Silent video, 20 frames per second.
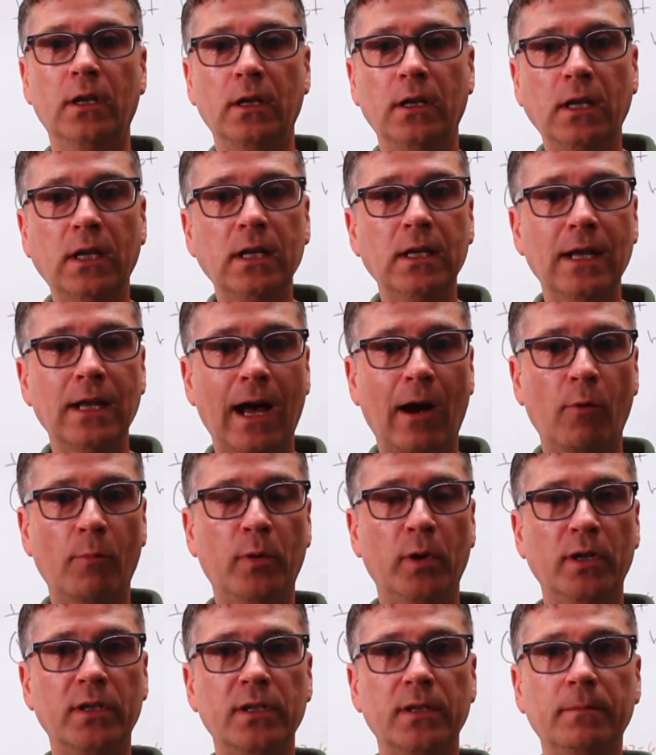heat
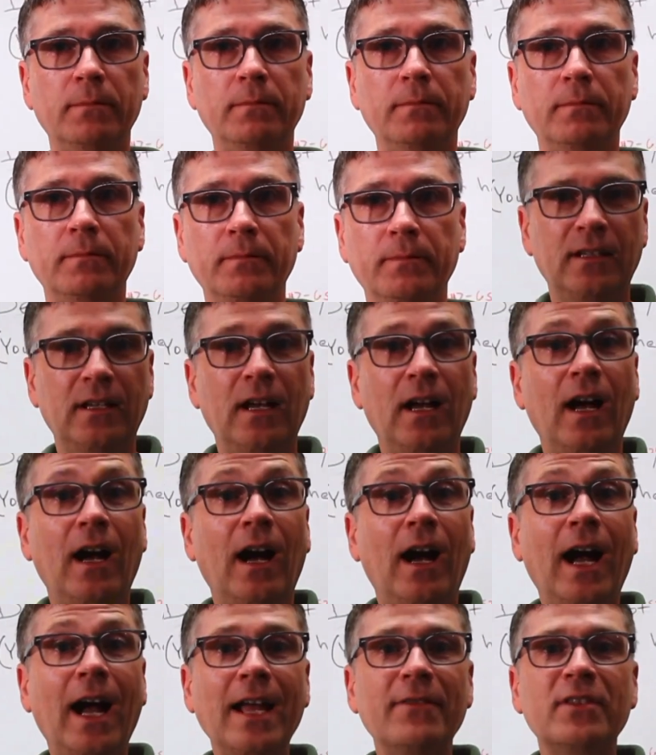output.
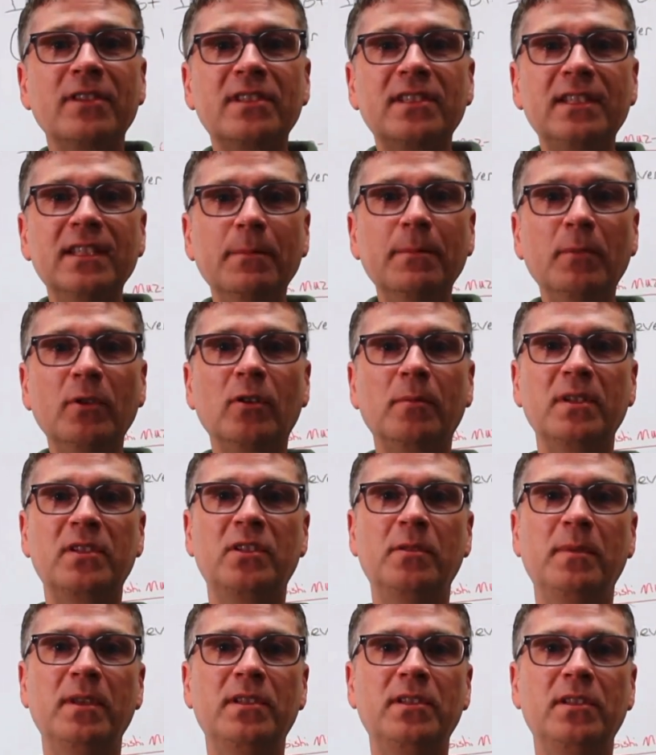I have a similar
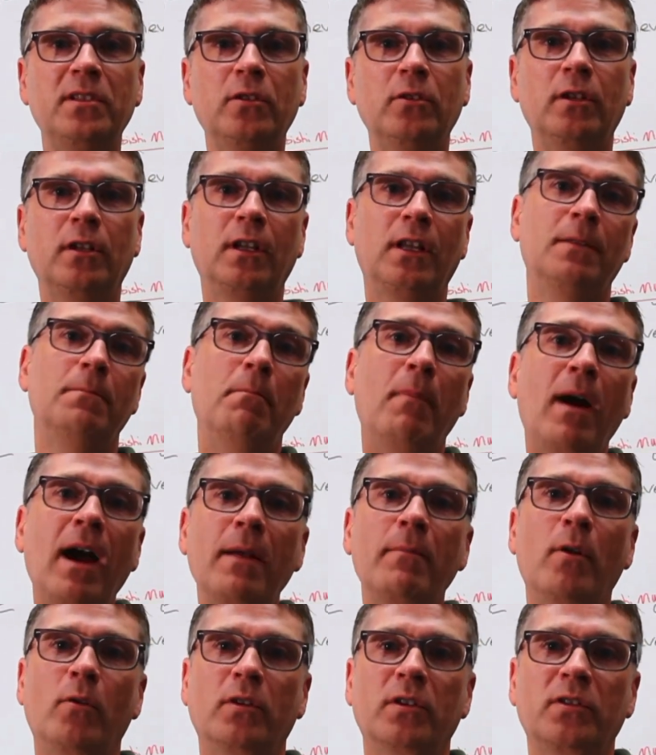Mitsubishi unit in my
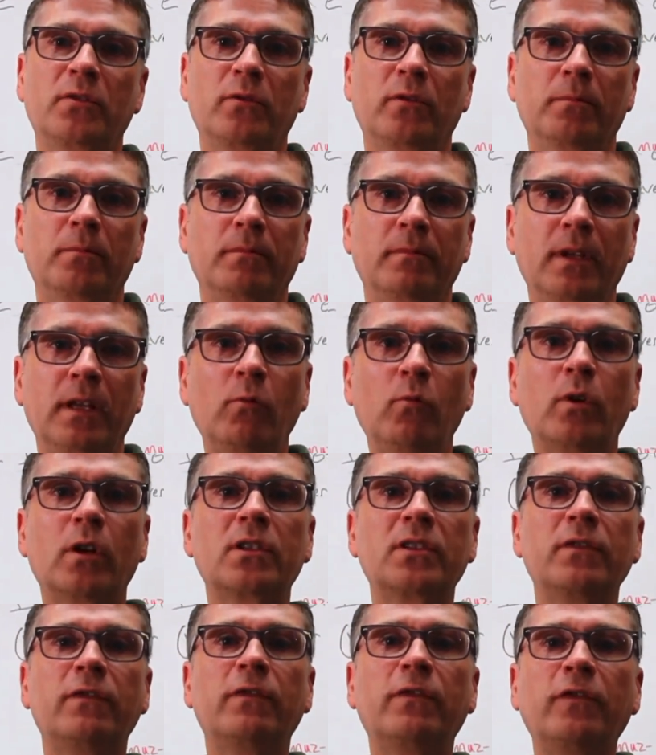bonus room. It
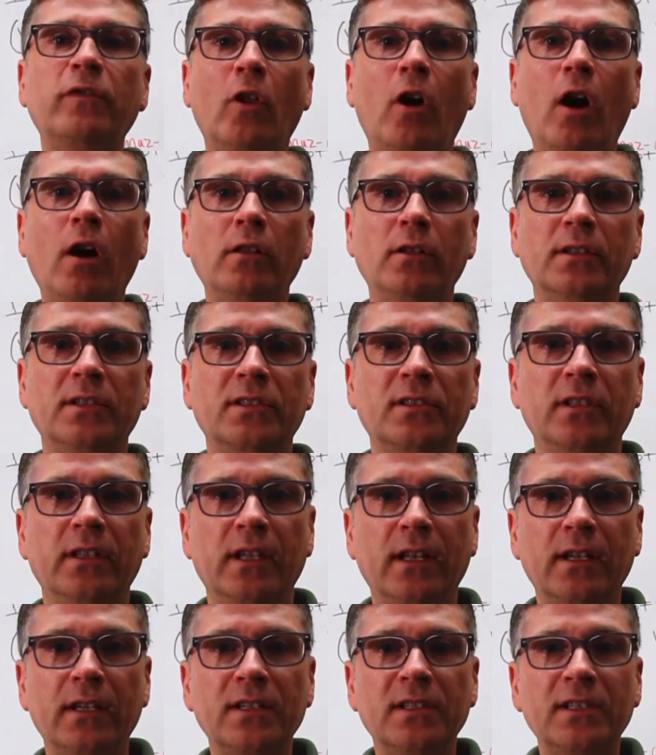works flawlessly
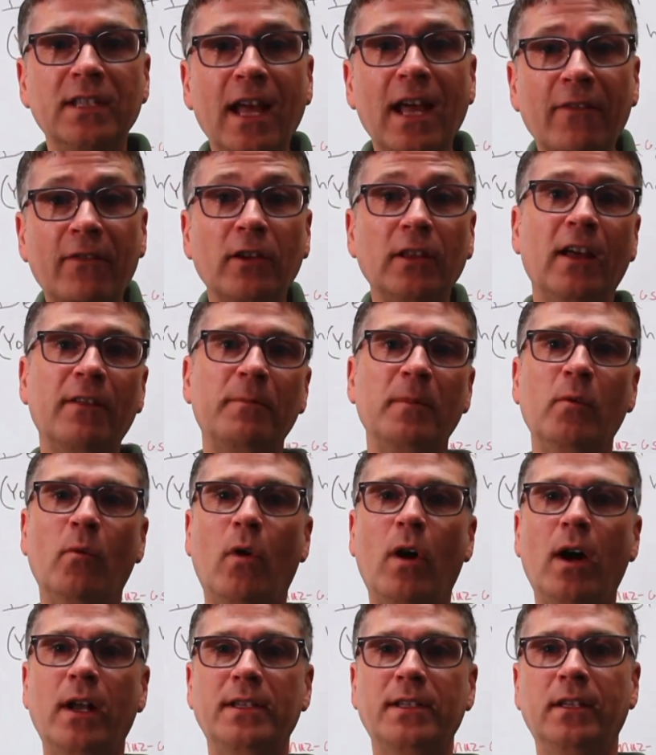and has never left me
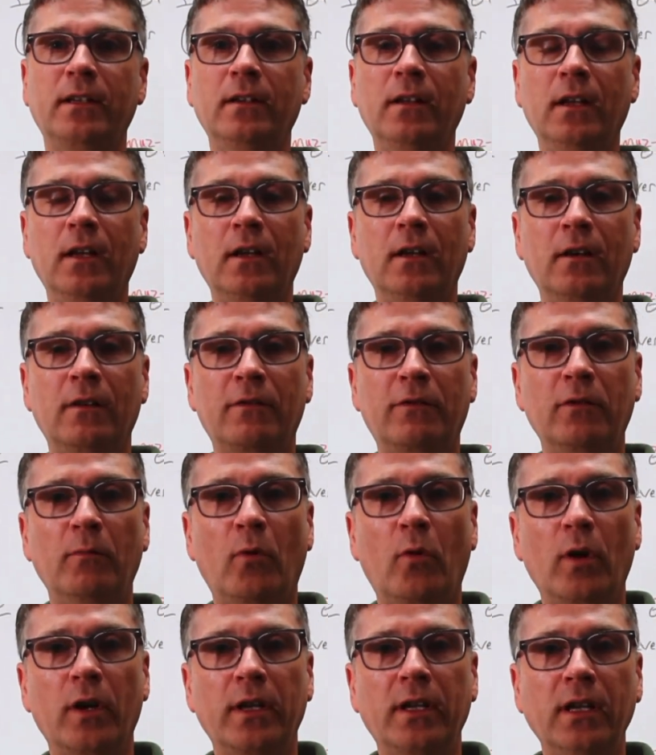wanting for
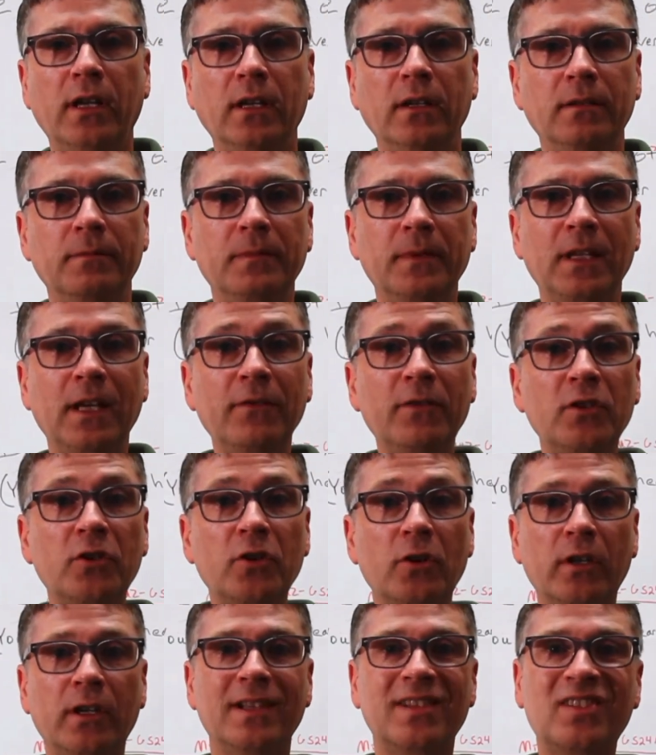more heat. Even
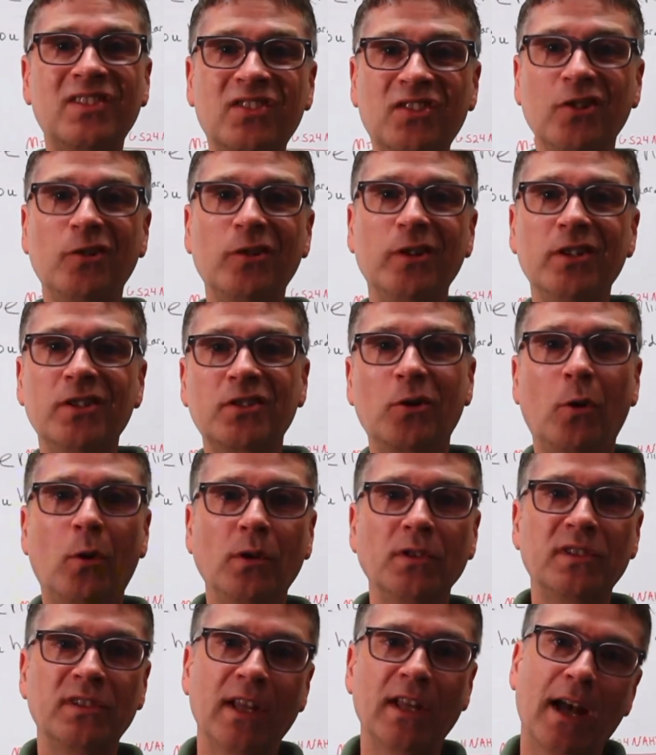during a serious
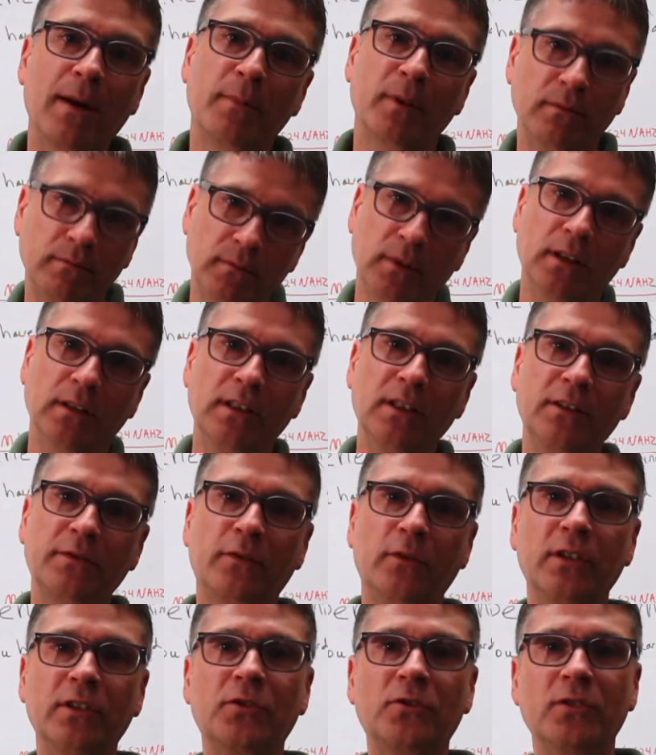cold snap, at least
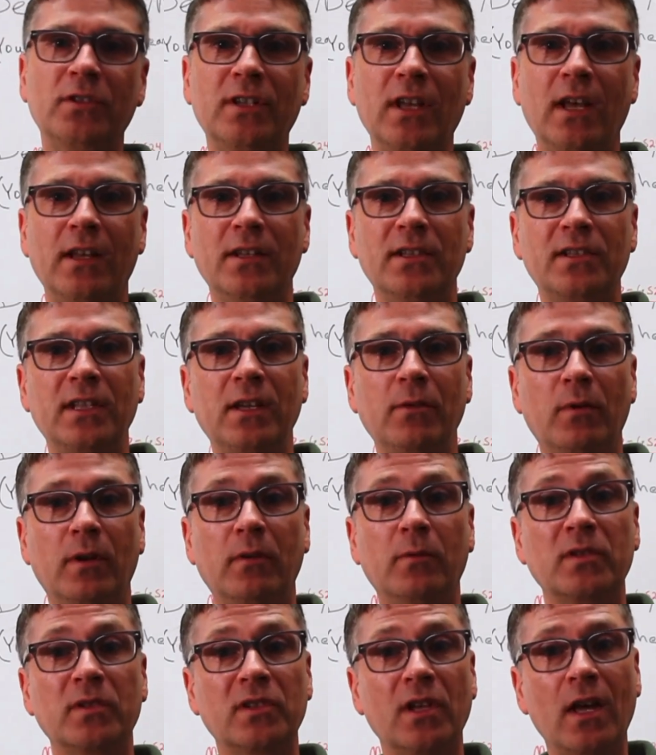for eastern Tennessee, when it
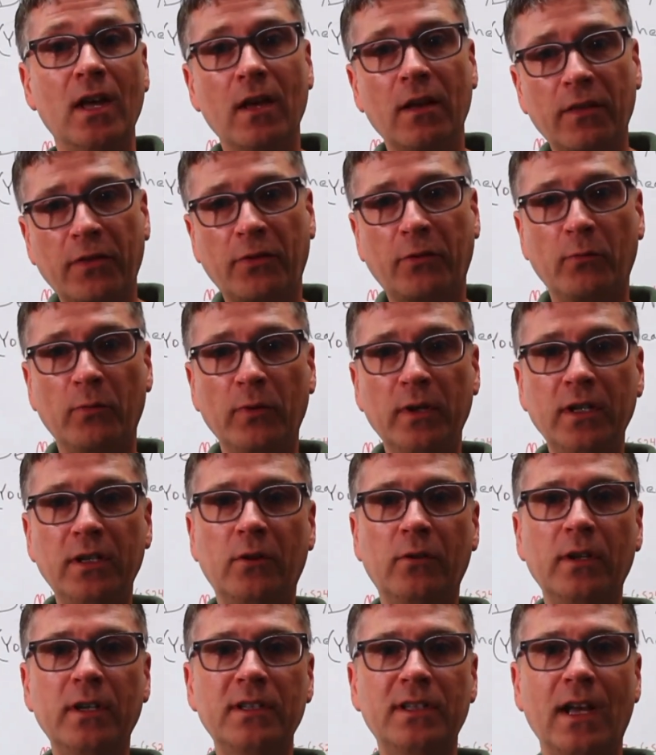was 3
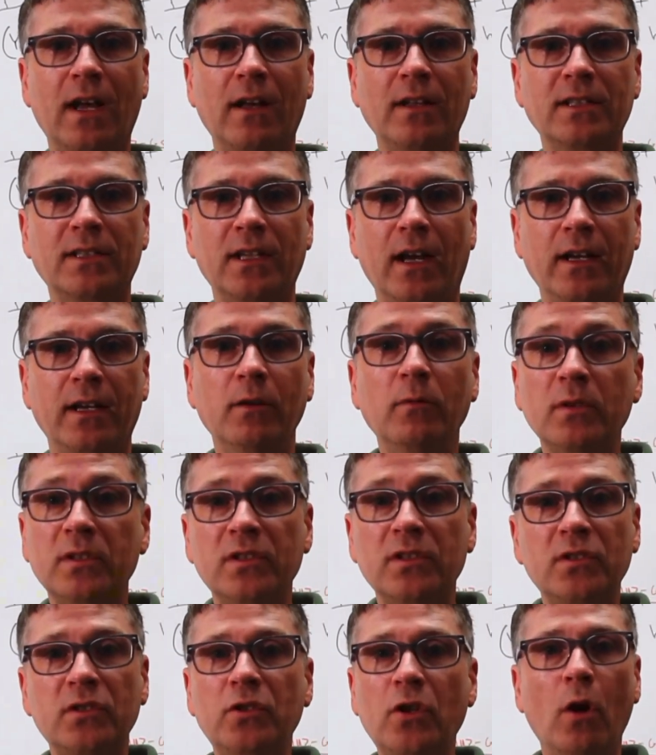degrees outside, it
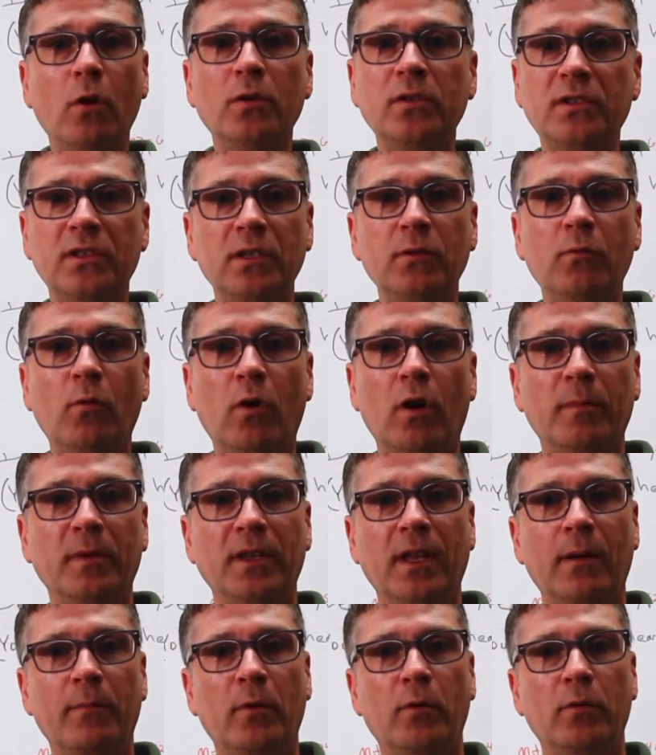was toasty warm in
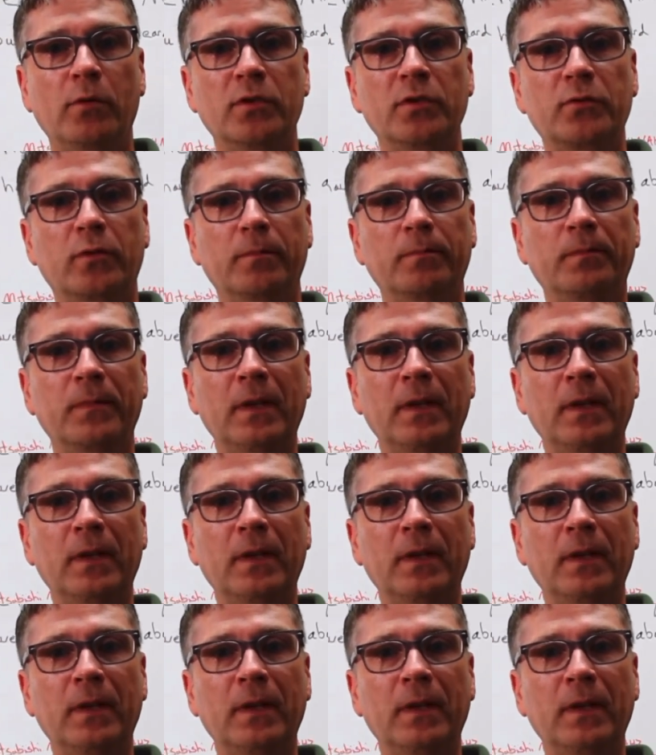that bonus room.